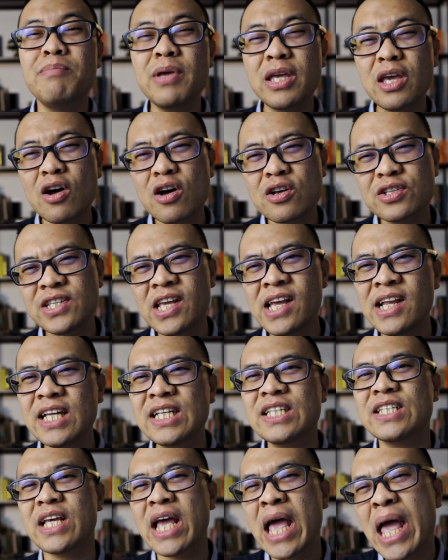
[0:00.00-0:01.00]
Because it
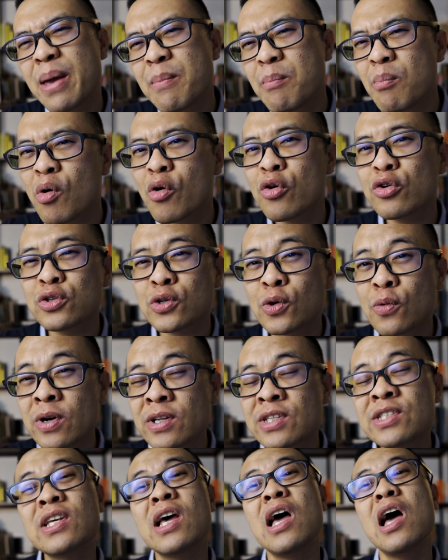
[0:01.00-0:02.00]
is aimed more
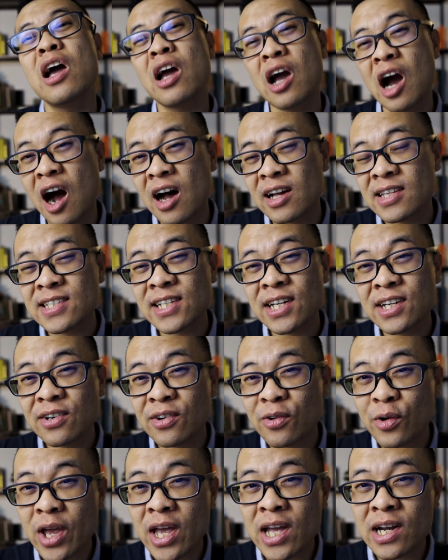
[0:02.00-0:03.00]
towards content
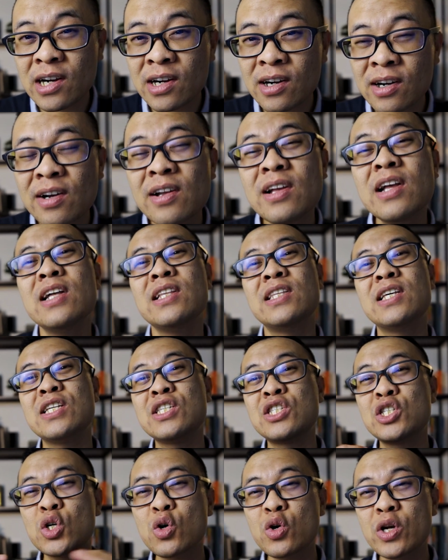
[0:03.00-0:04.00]
creator, the
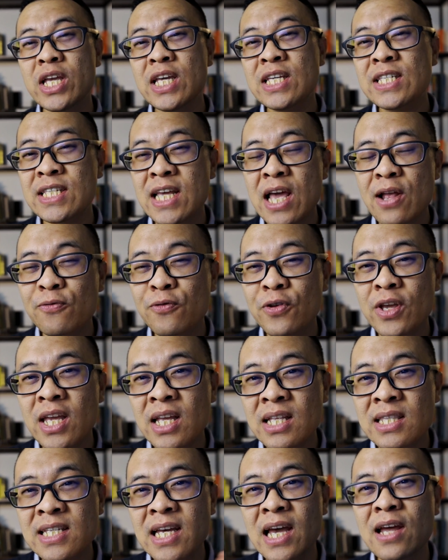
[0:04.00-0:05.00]
Sony
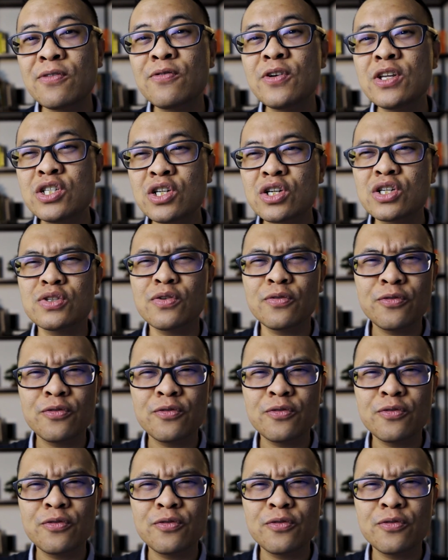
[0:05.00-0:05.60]
ZV-E10 features